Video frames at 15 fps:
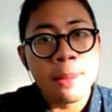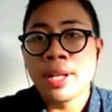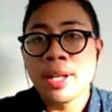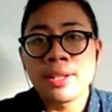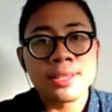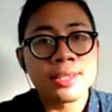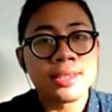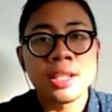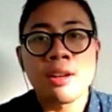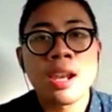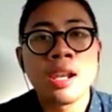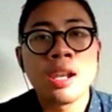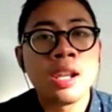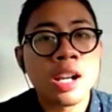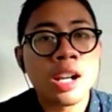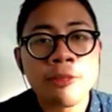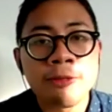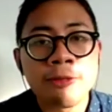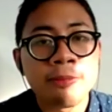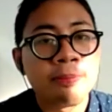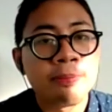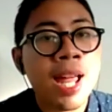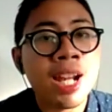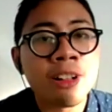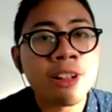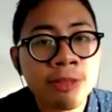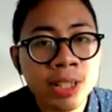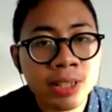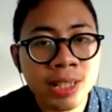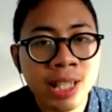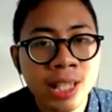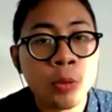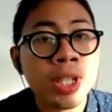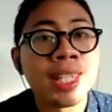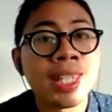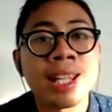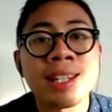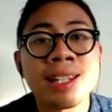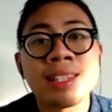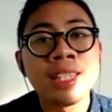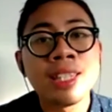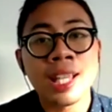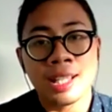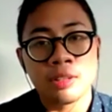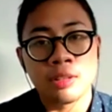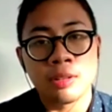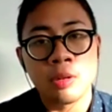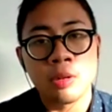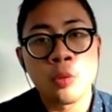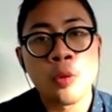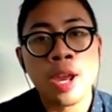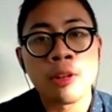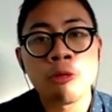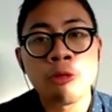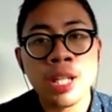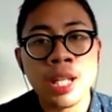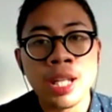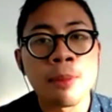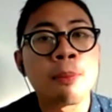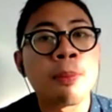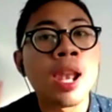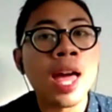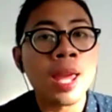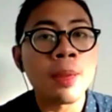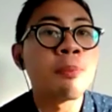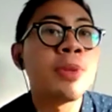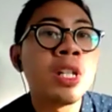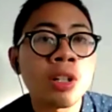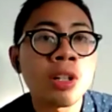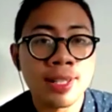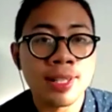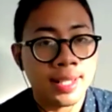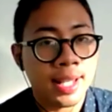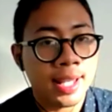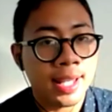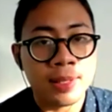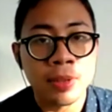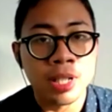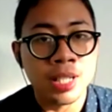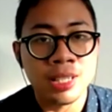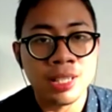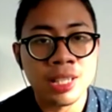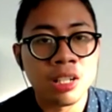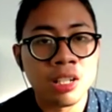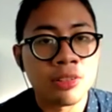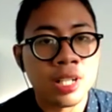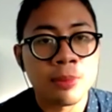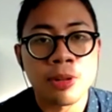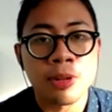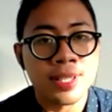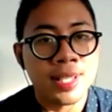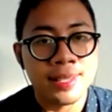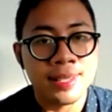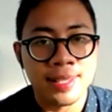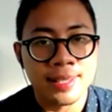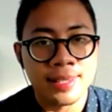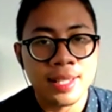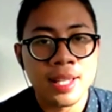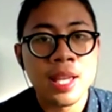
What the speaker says: Because there are a lot of benefits that we can get when we apply peer assessment in the learning processes.